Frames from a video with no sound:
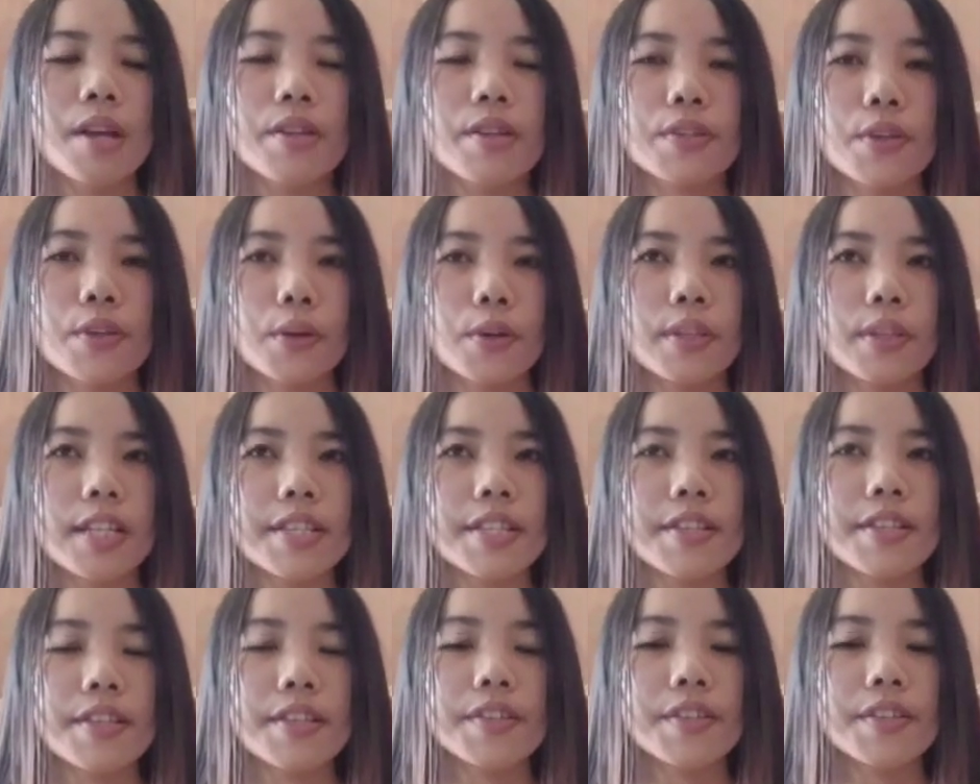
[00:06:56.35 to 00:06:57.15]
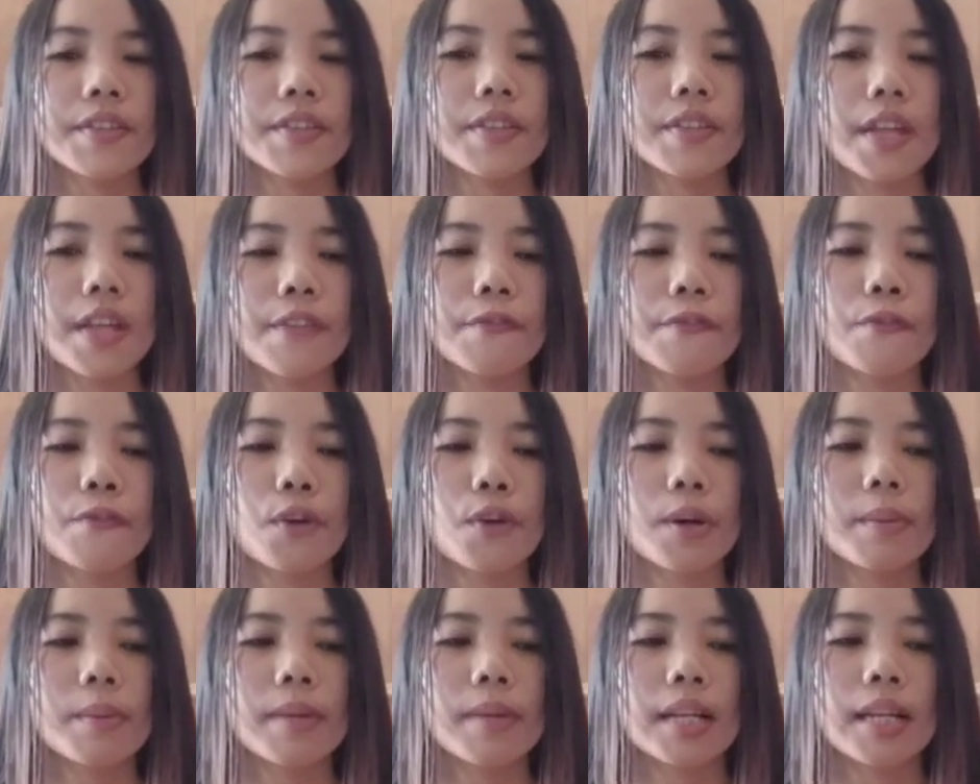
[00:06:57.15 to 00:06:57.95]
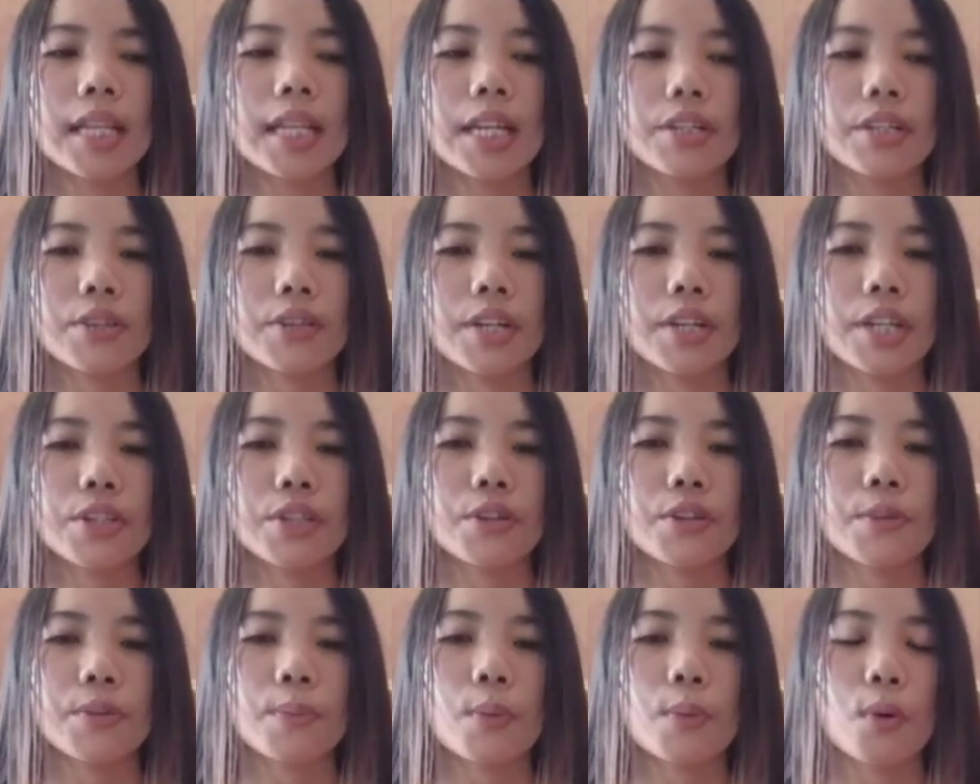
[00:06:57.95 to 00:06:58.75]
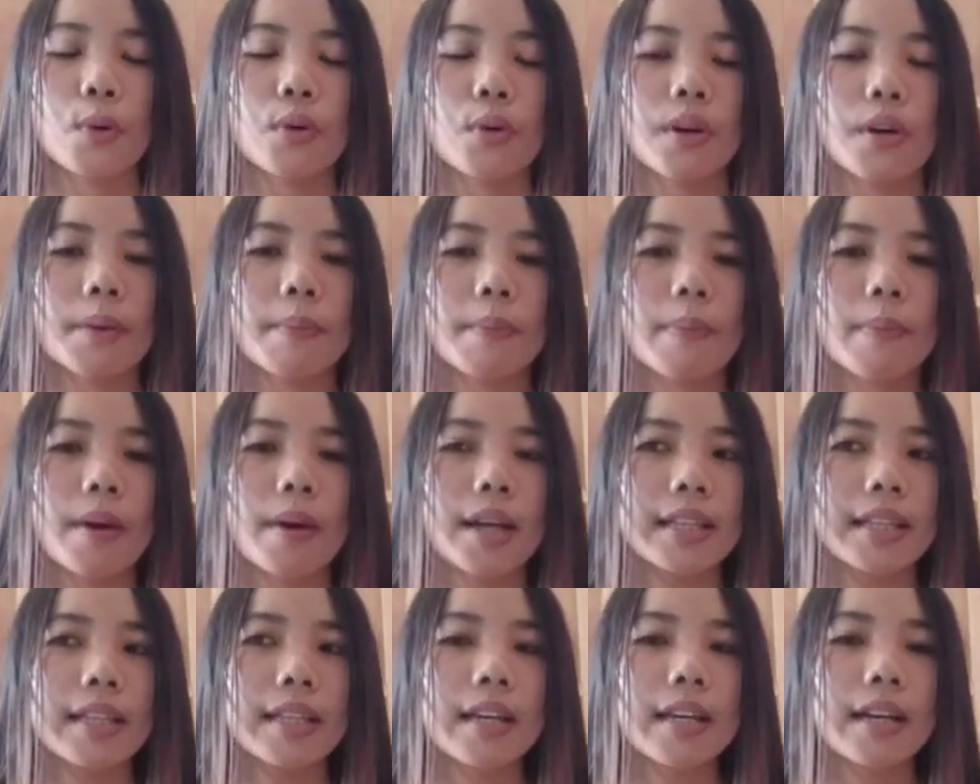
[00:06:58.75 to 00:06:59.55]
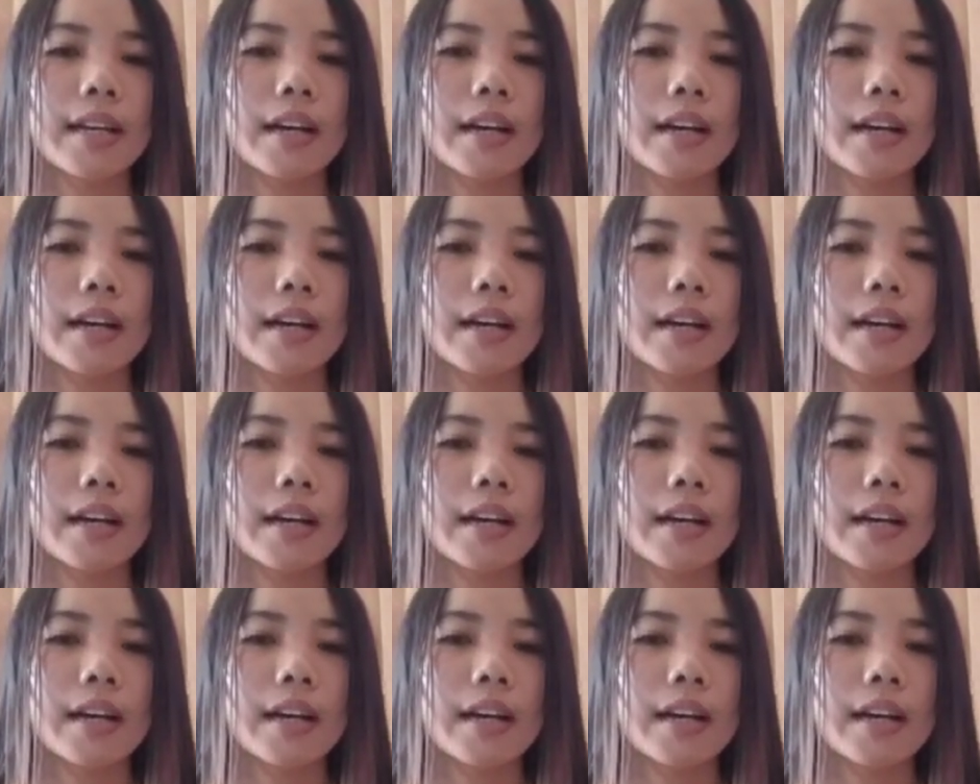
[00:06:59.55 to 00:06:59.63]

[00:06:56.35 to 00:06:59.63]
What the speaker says: So this is a non-formal education program, but